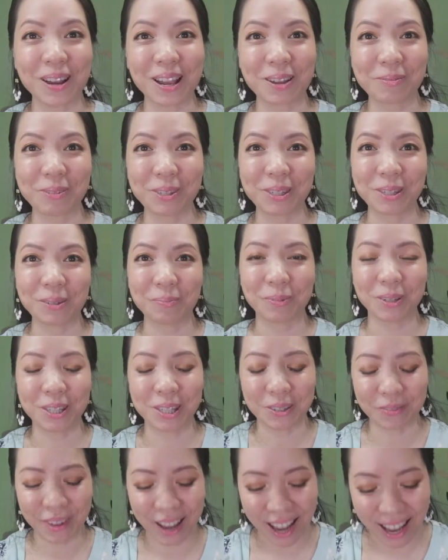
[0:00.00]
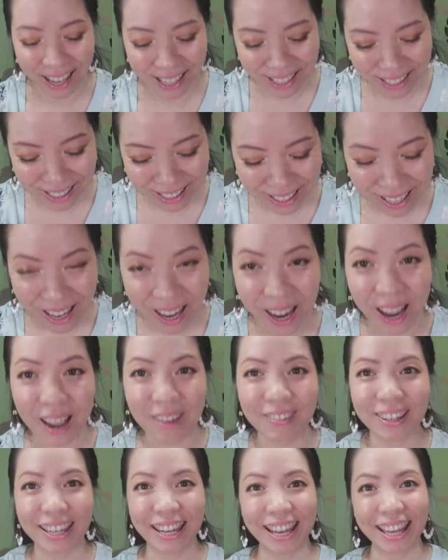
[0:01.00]
welcome to Beauty by Heart.
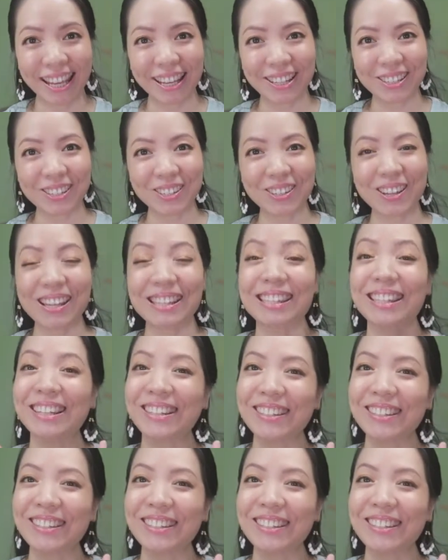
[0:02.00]
I'm Dilin, also known as